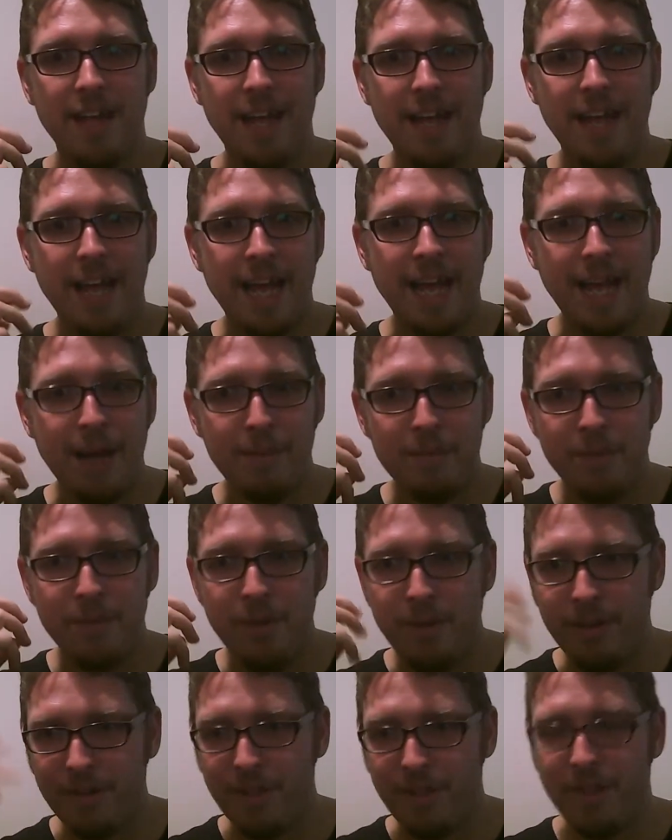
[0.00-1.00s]

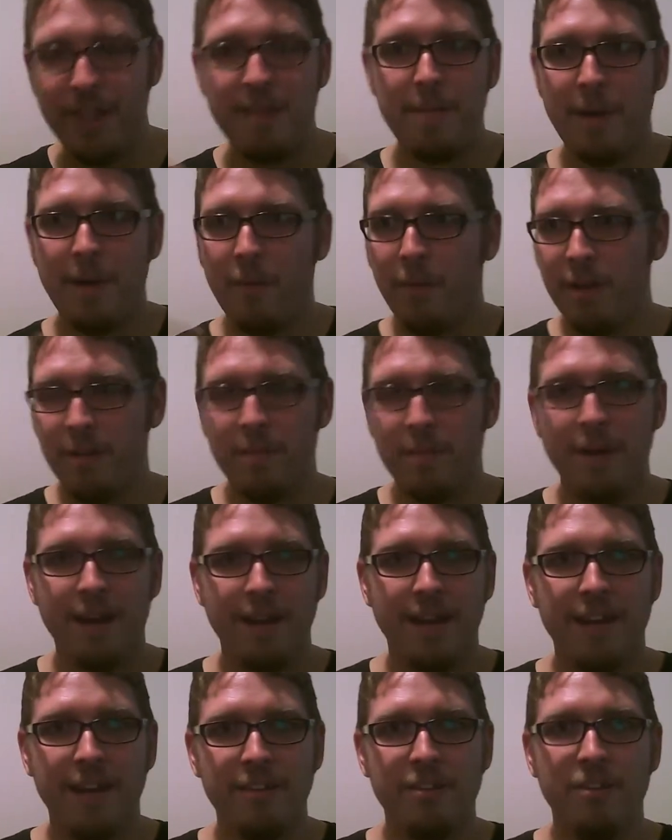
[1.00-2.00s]
think about what you might
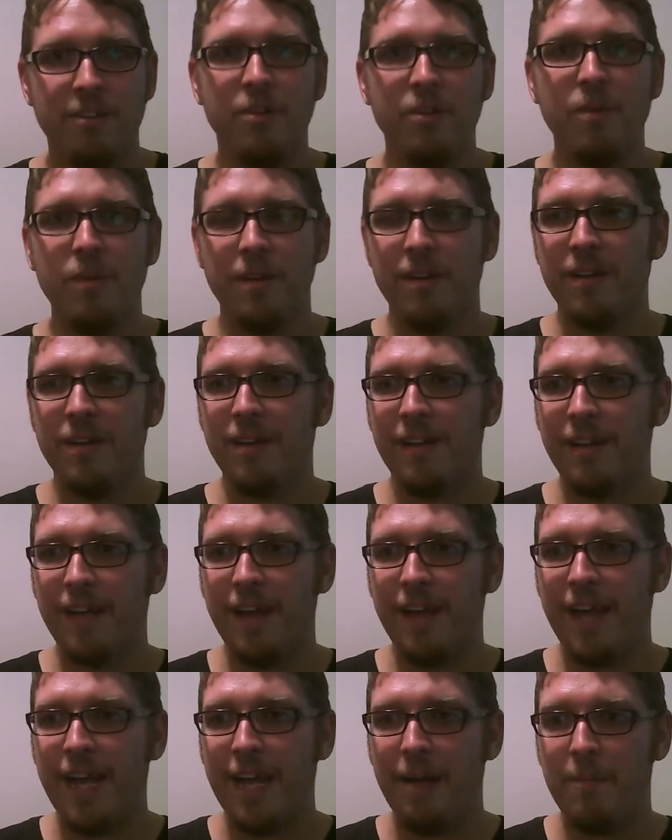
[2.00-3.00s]
like to do,
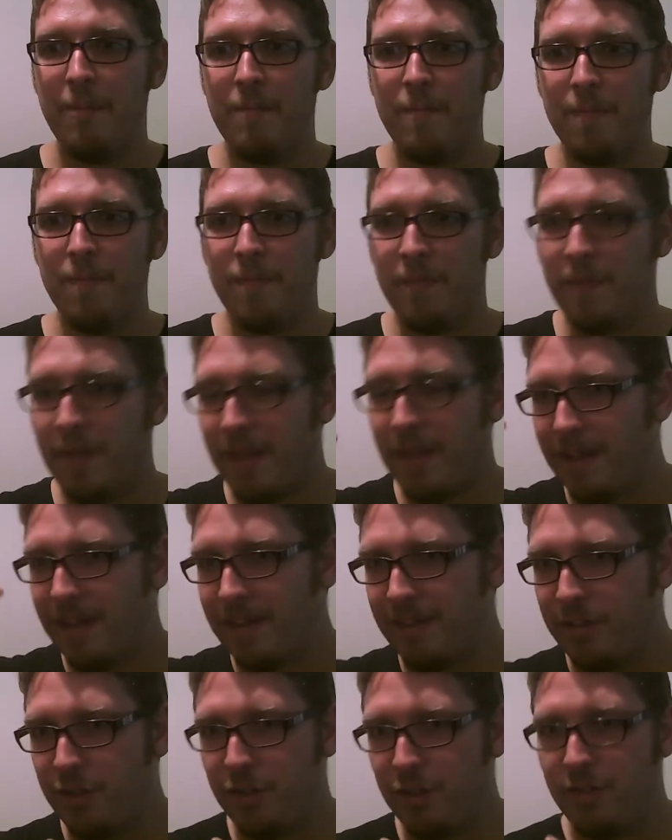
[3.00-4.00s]
and
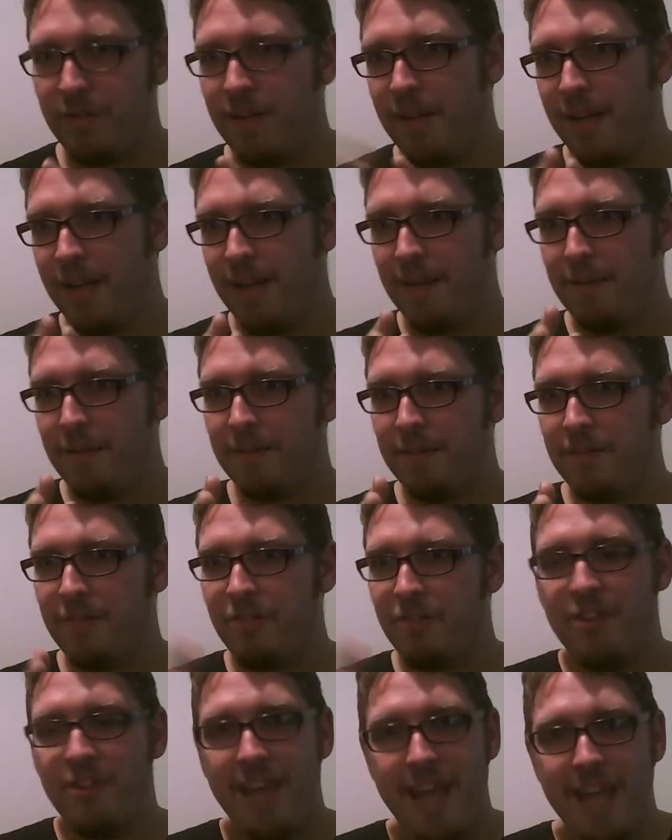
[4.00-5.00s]

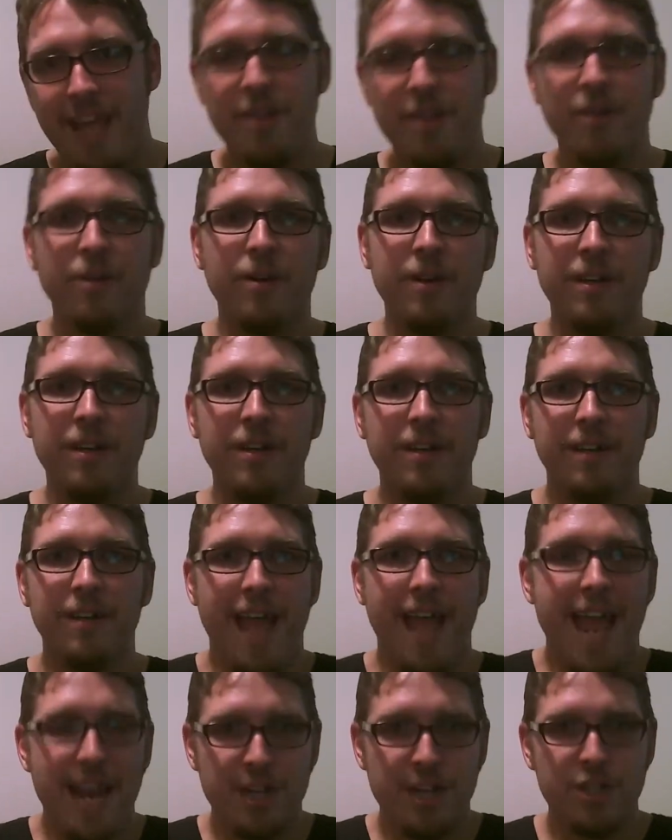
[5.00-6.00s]
steer your
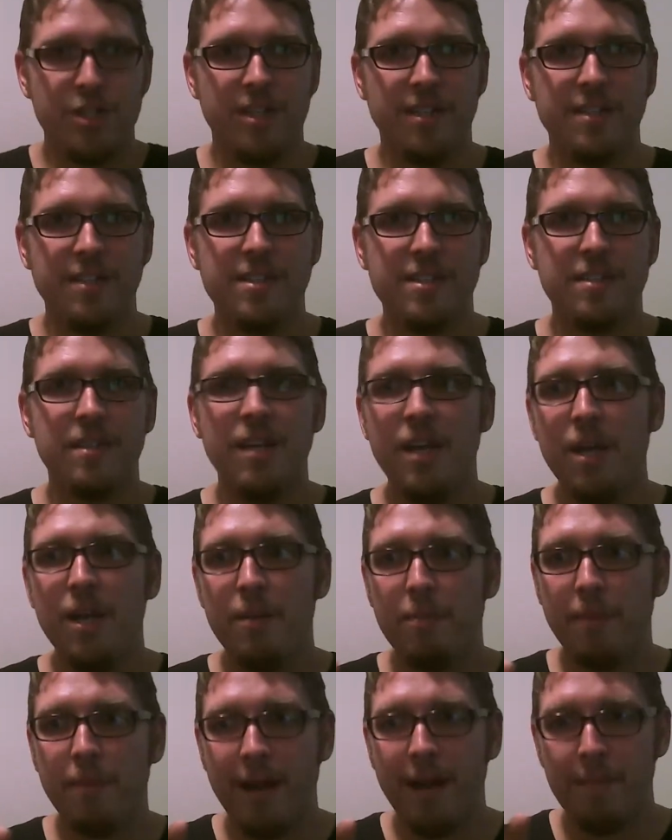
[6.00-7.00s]
actions
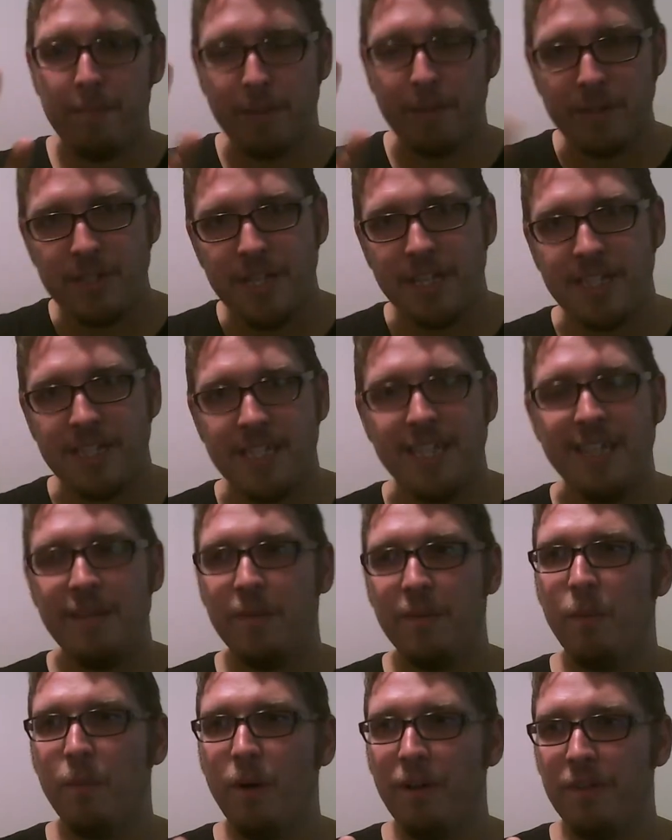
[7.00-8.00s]
by
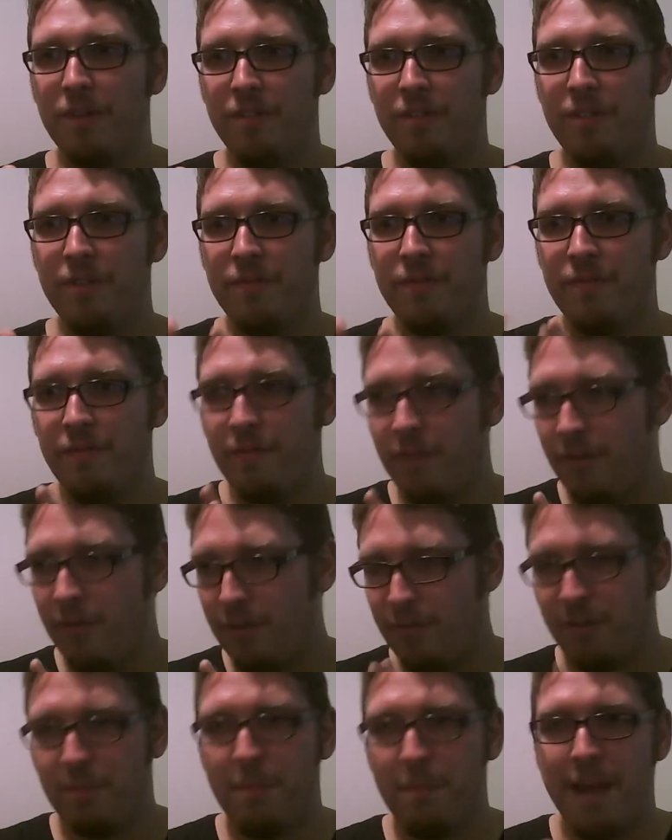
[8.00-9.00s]
predicting what the
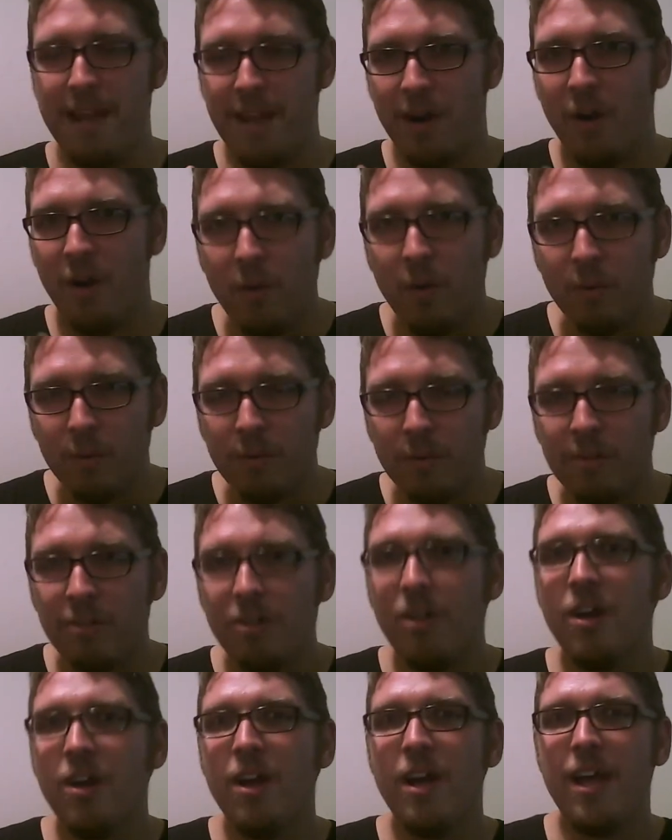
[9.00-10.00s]
future may hold
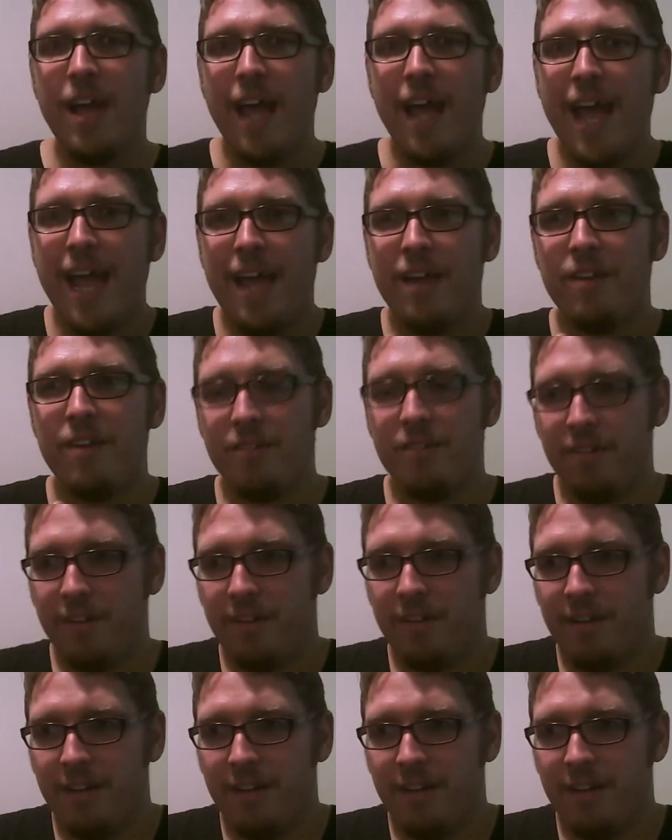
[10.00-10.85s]
and